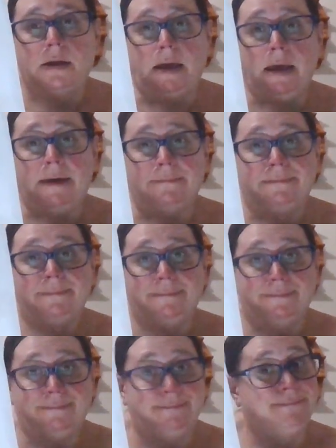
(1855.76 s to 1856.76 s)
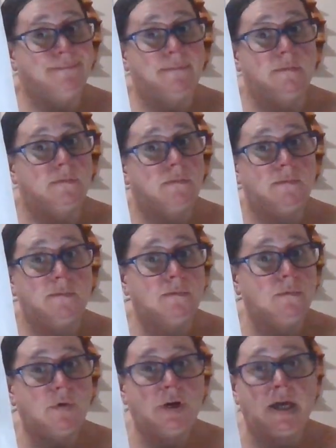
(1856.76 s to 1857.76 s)
yeah,
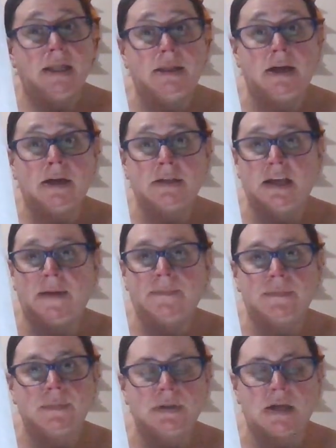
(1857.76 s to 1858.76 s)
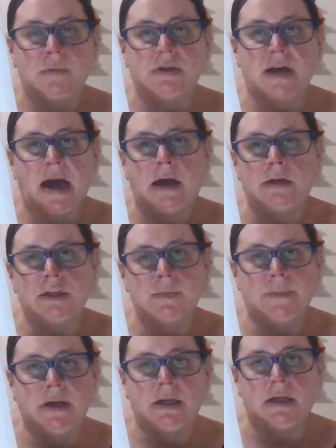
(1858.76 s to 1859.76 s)
we're getting there. Same style,
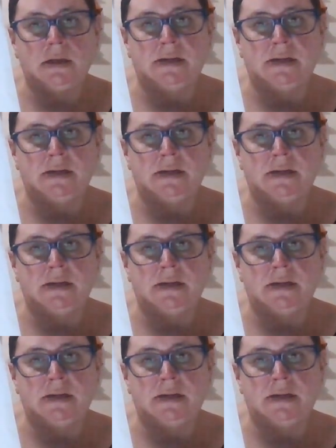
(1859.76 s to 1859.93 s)
just picking in